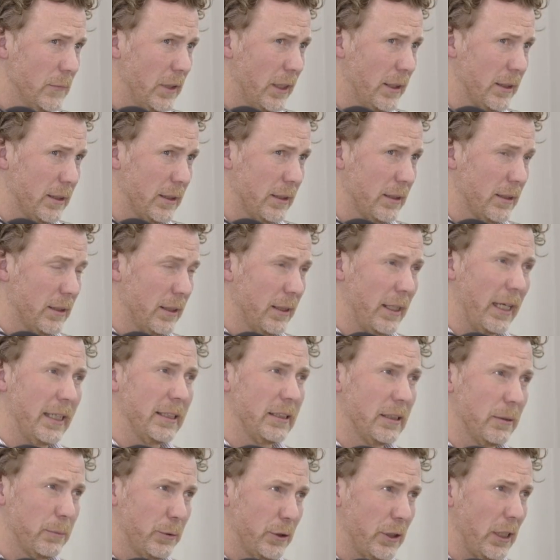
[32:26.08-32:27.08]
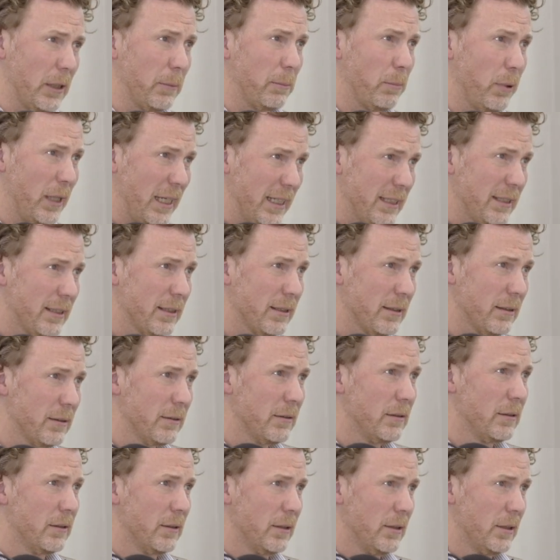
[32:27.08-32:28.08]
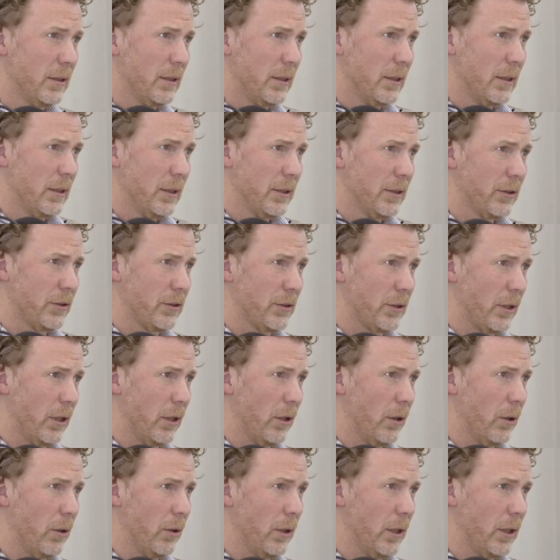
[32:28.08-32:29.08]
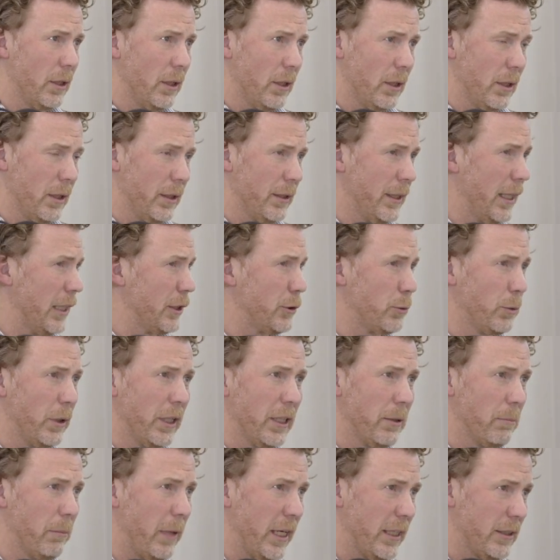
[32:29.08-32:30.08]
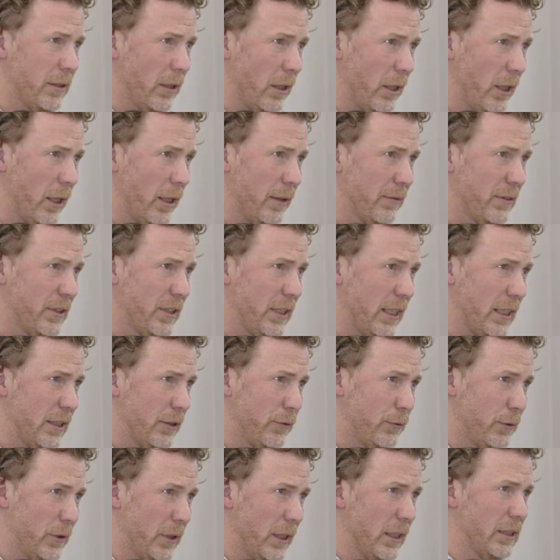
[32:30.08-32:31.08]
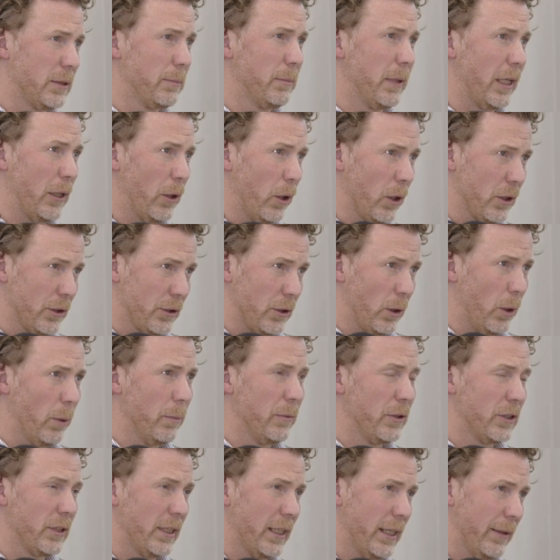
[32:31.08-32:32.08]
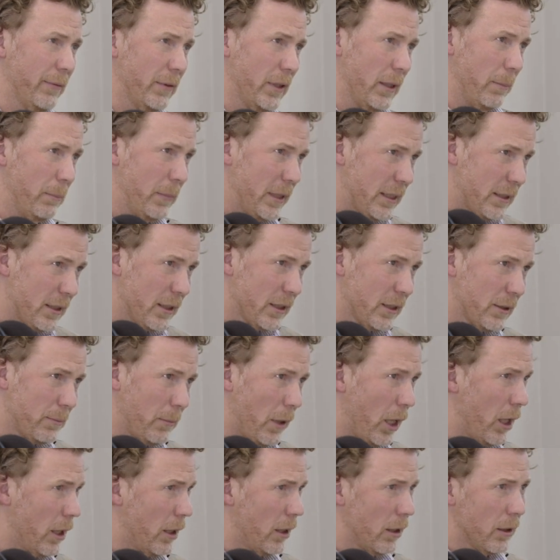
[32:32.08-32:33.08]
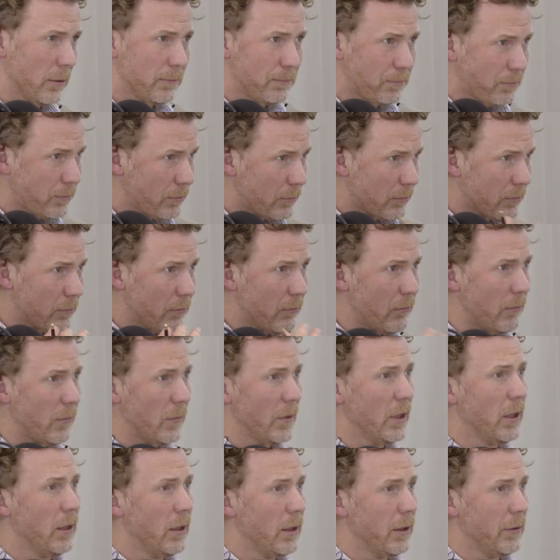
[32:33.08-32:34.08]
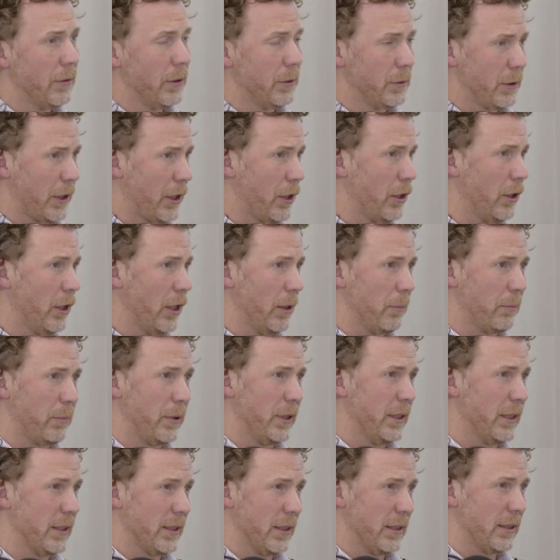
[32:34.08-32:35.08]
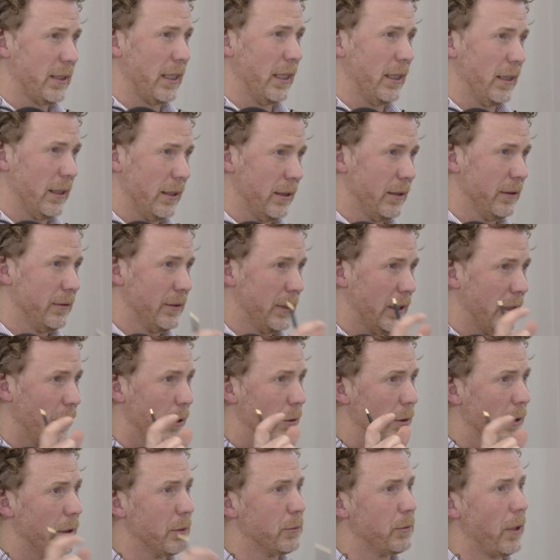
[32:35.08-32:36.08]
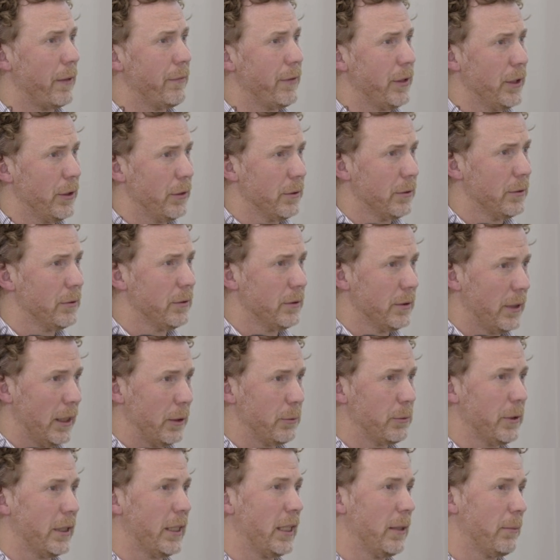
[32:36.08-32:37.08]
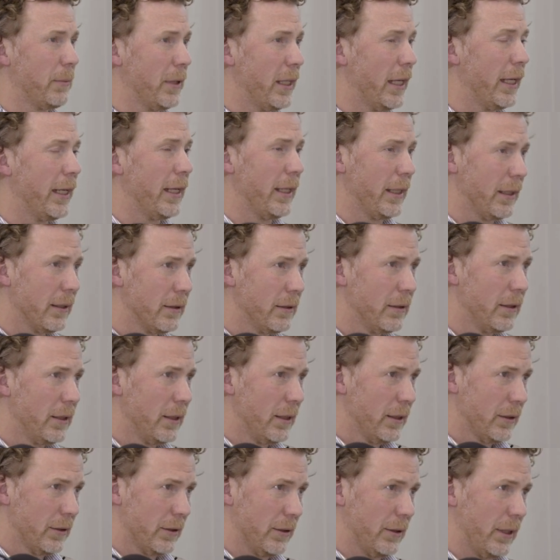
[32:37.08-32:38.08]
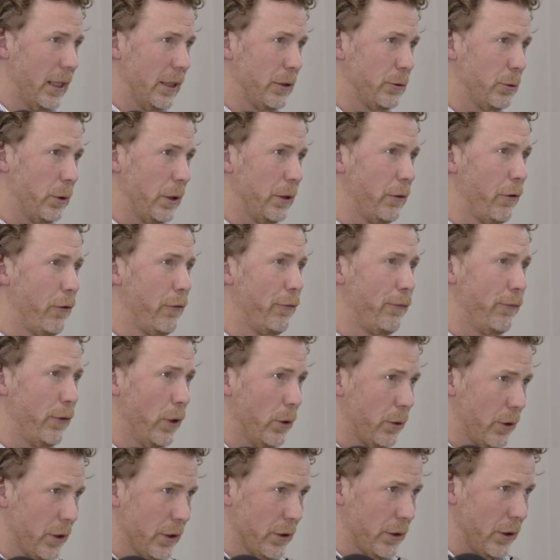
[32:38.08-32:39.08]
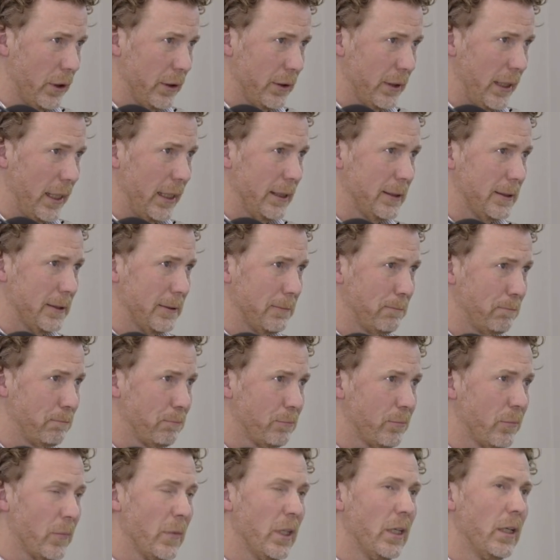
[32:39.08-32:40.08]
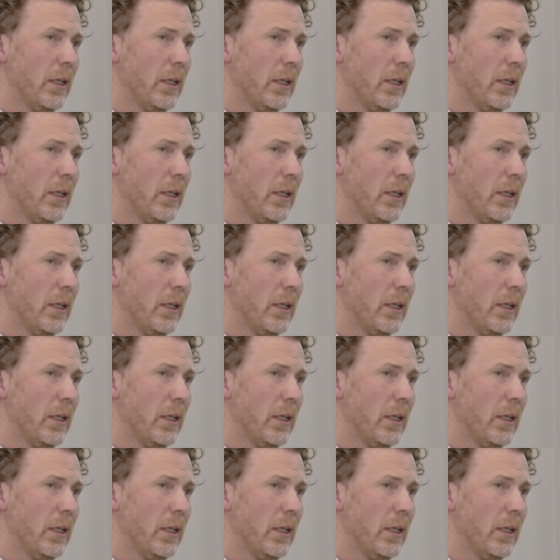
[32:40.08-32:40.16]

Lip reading: It's 90% plus. Yeah. So that's why it makes a lot of sense for us. But also, obviously, given the business model, the recurring piece is kind of the golden revenue that we keep getting. Yeah. So that's why you focus on that. Of course.